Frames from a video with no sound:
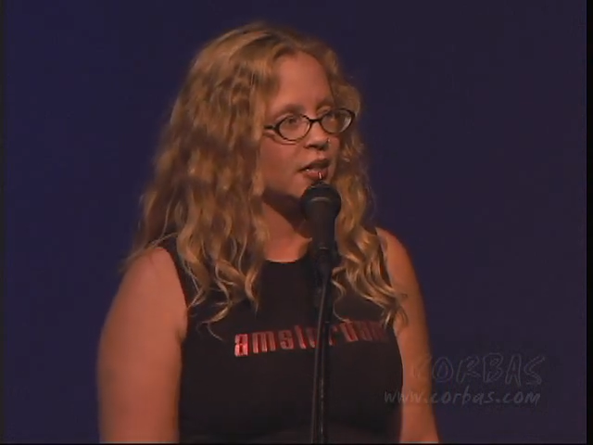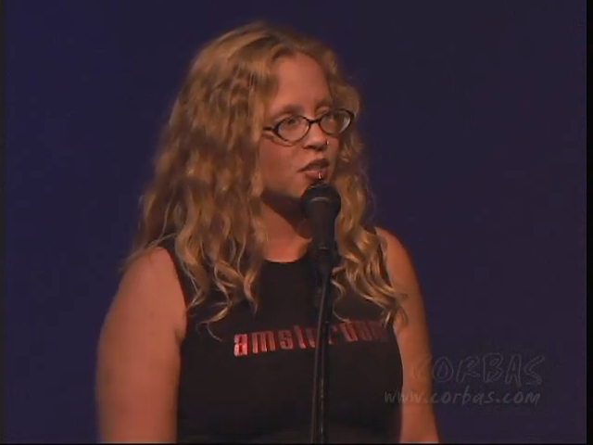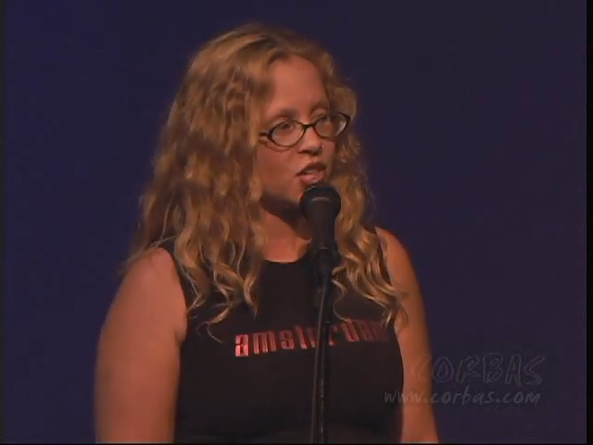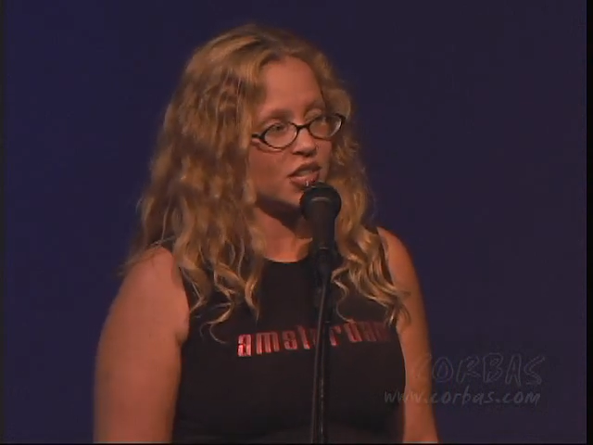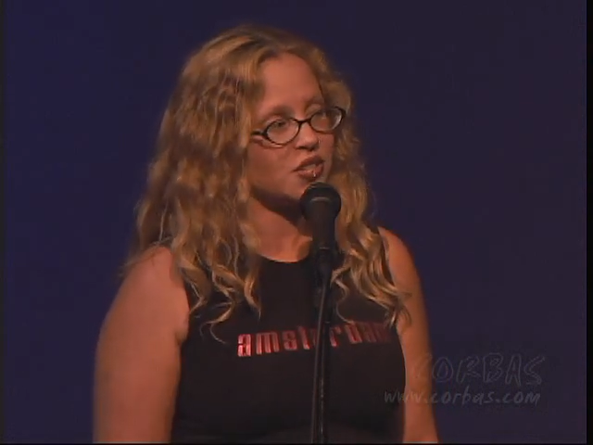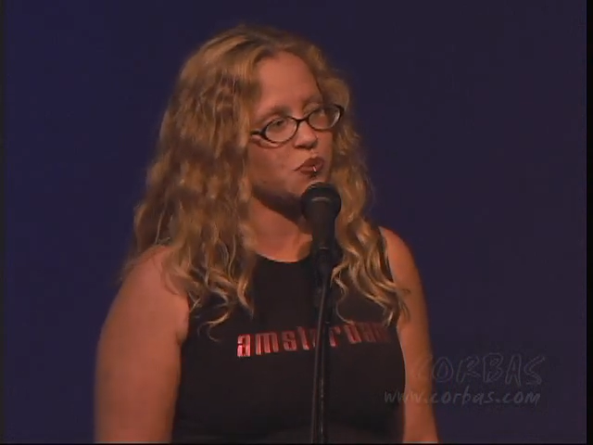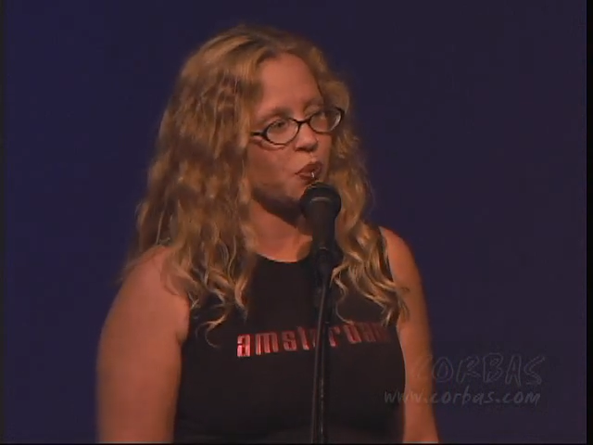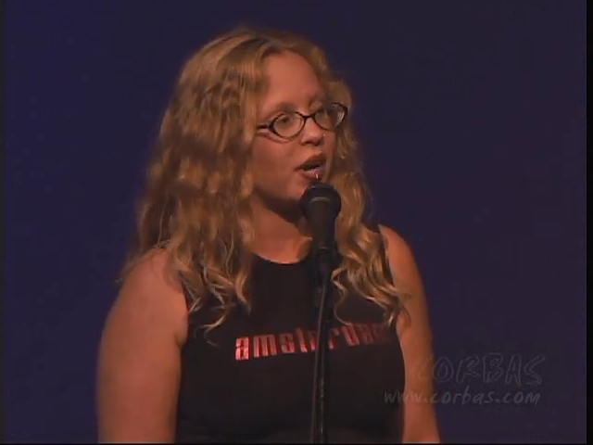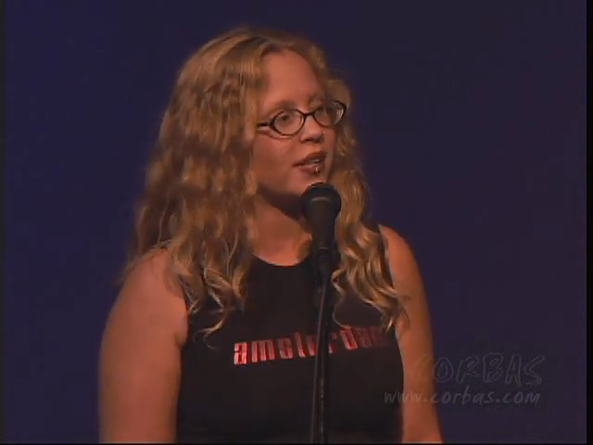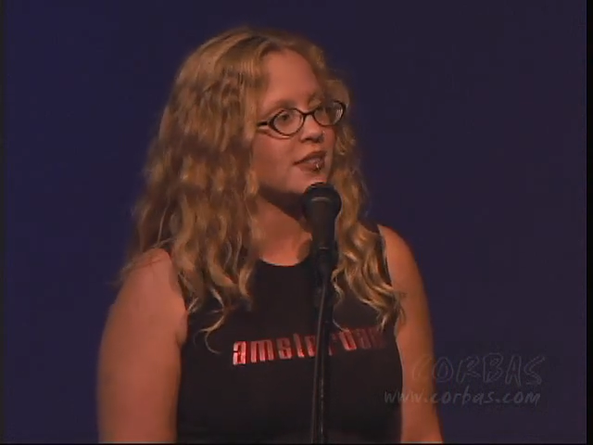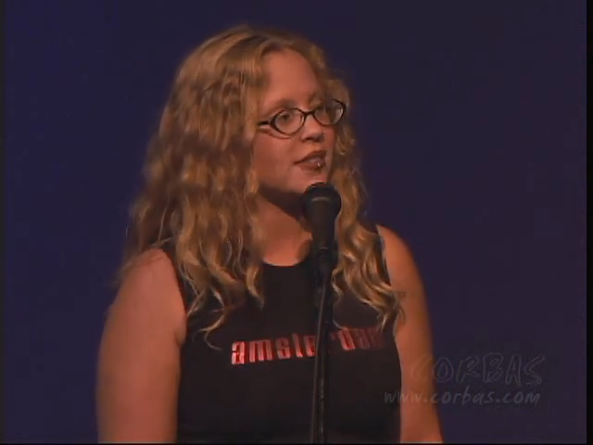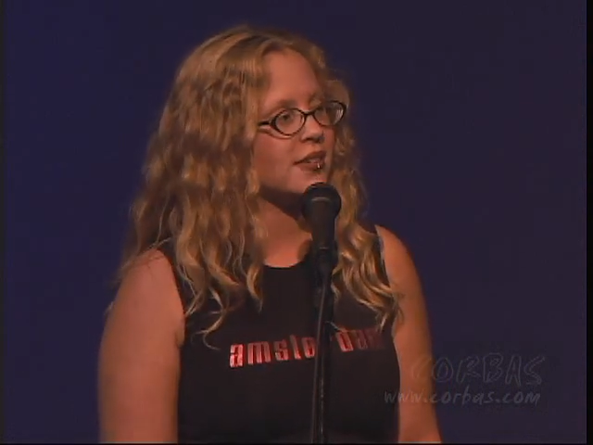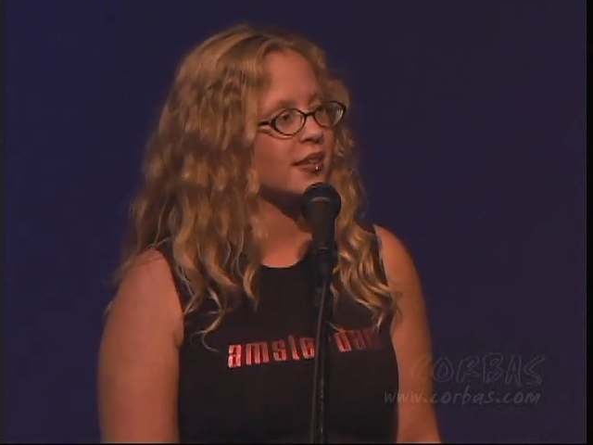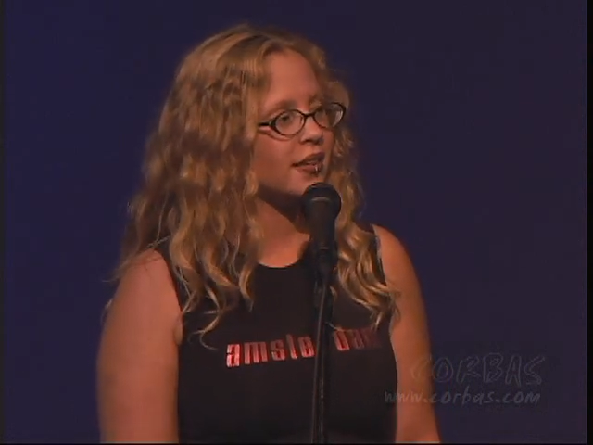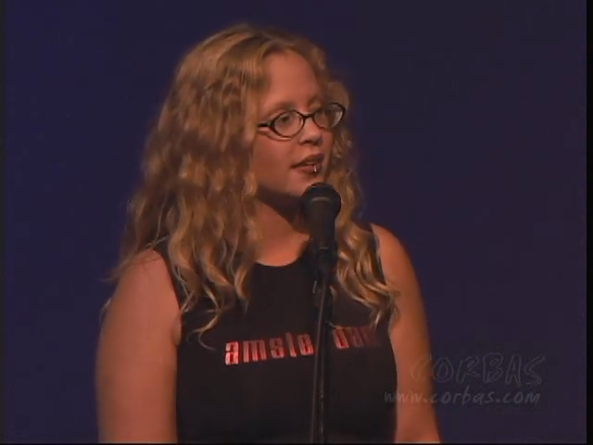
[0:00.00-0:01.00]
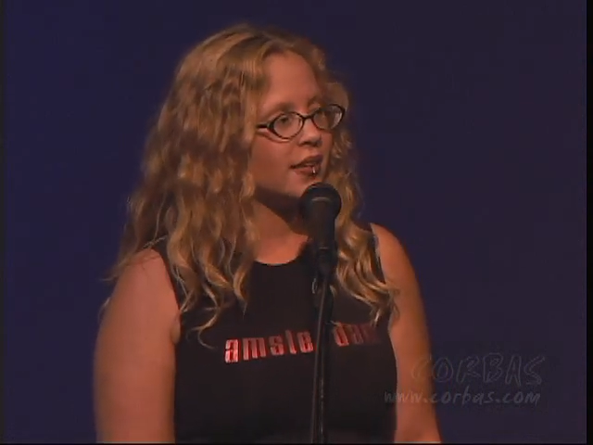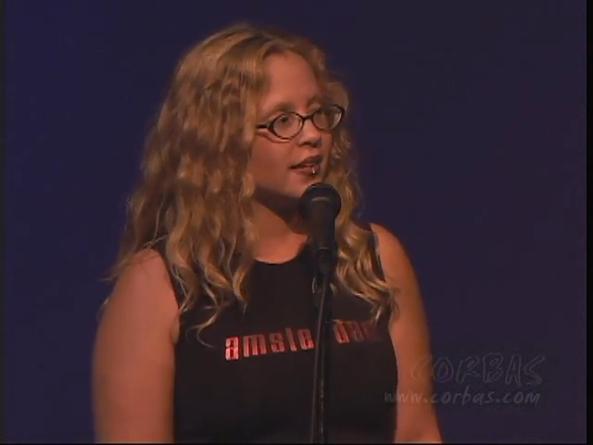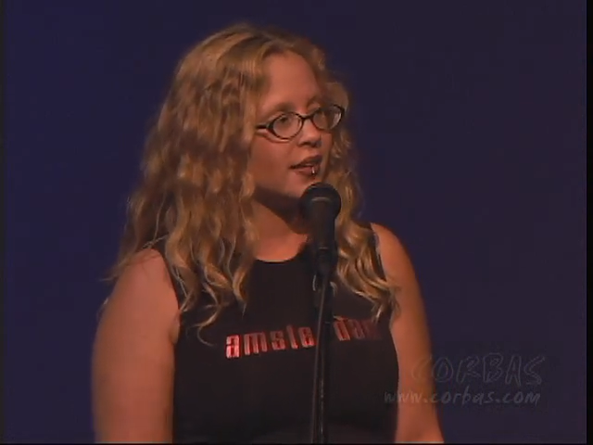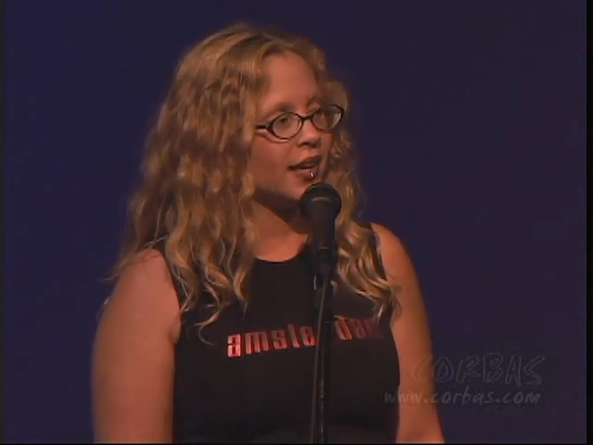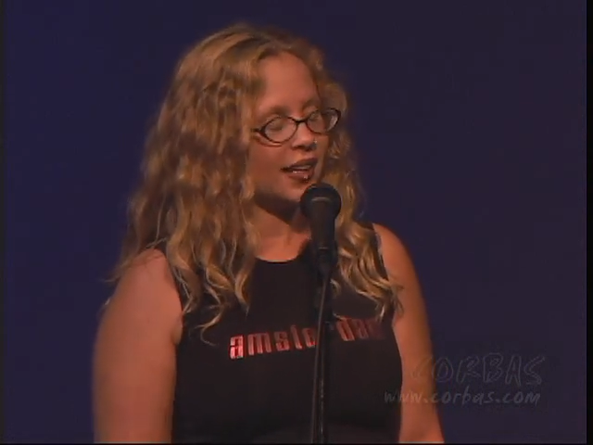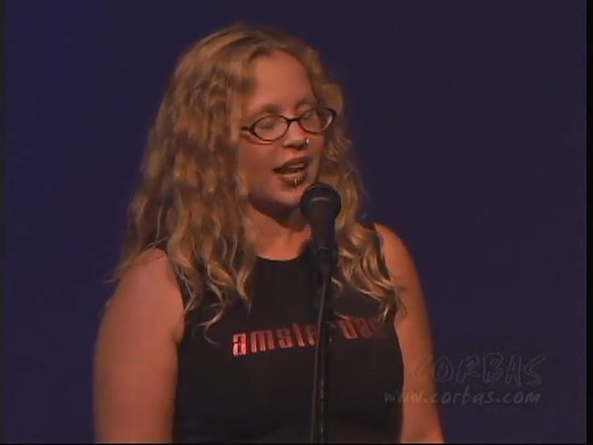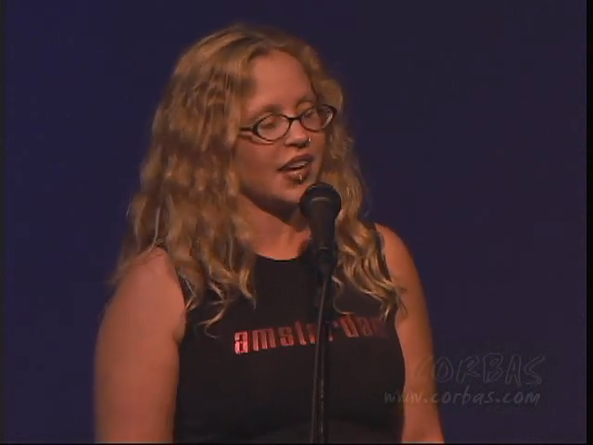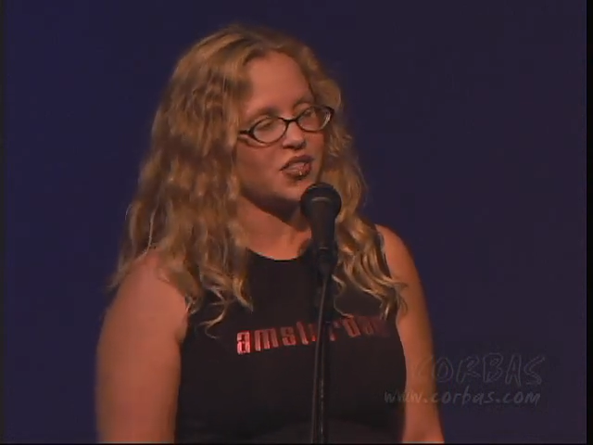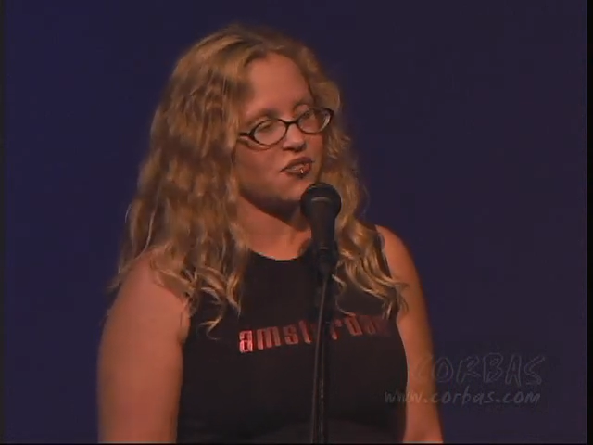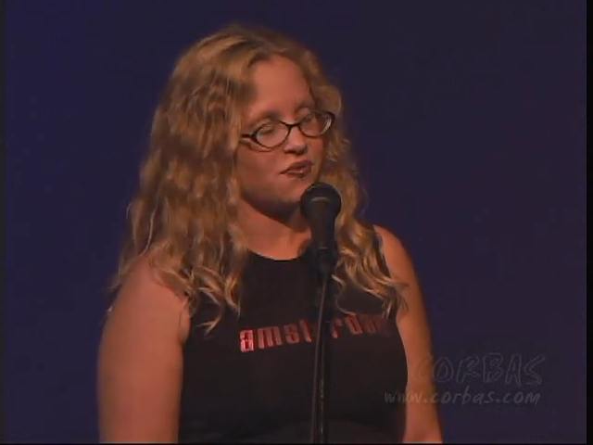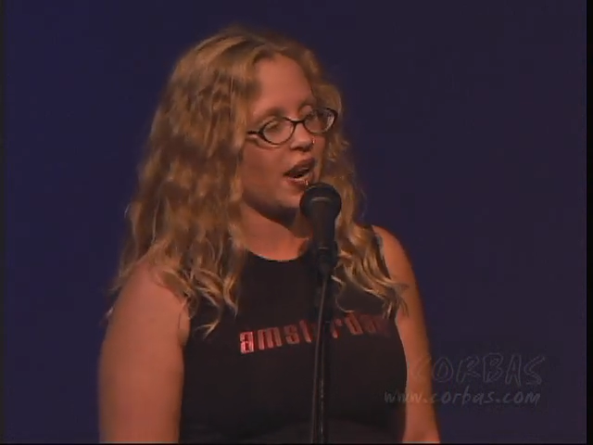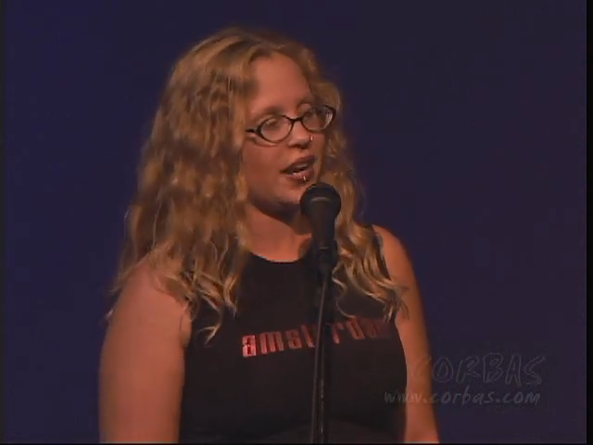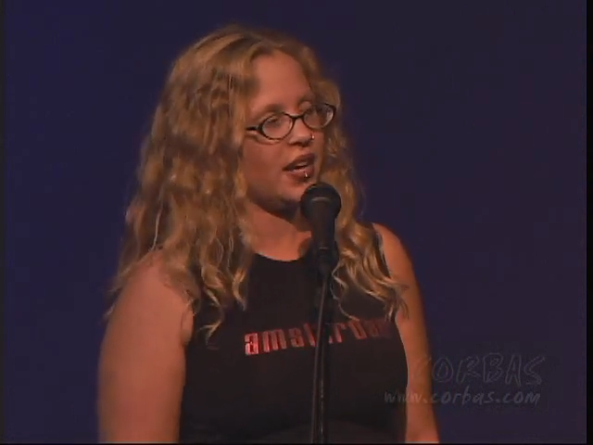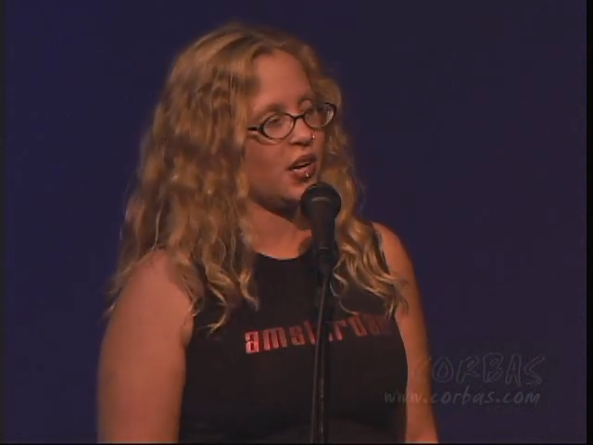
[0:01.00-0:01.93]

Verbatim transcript: Just once, I'd like to write